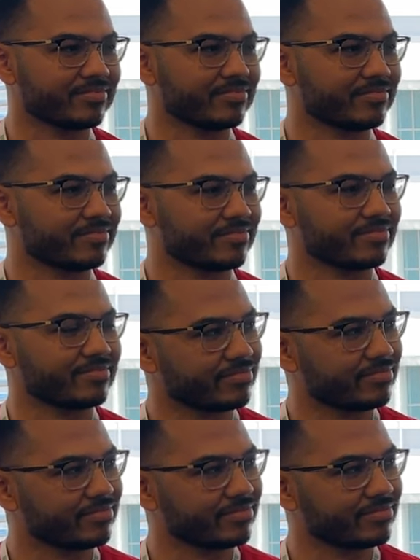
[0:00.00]

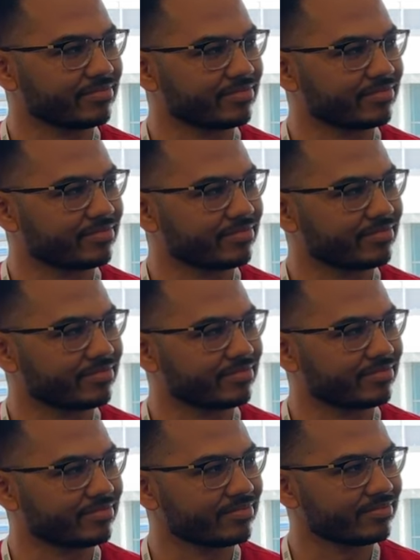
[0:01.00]

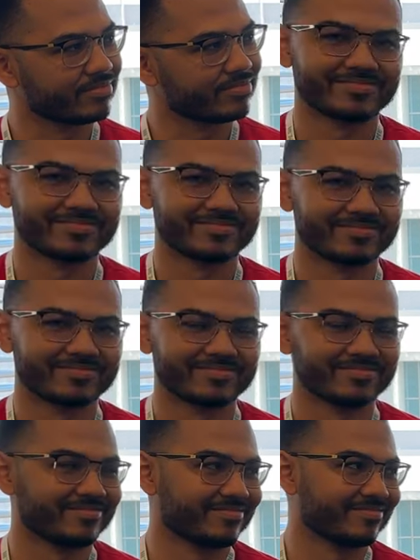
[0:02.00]

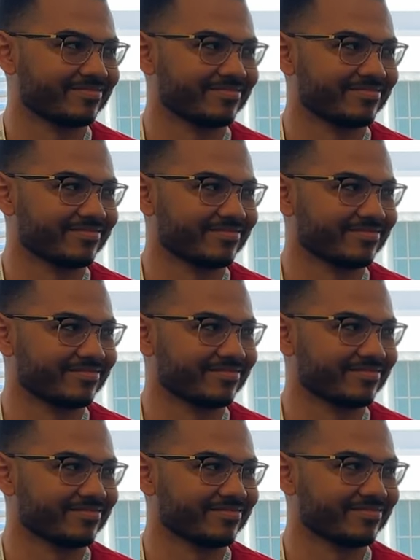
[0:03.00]

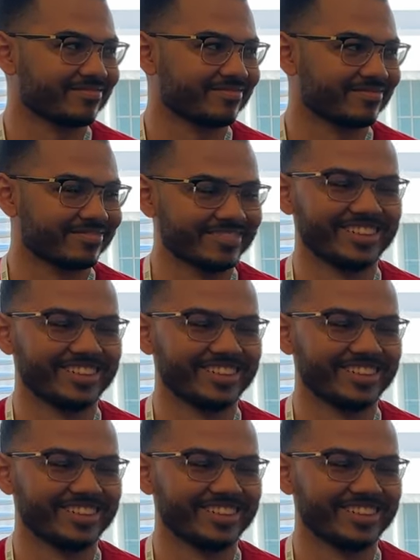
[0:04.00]
The person shown says nothing.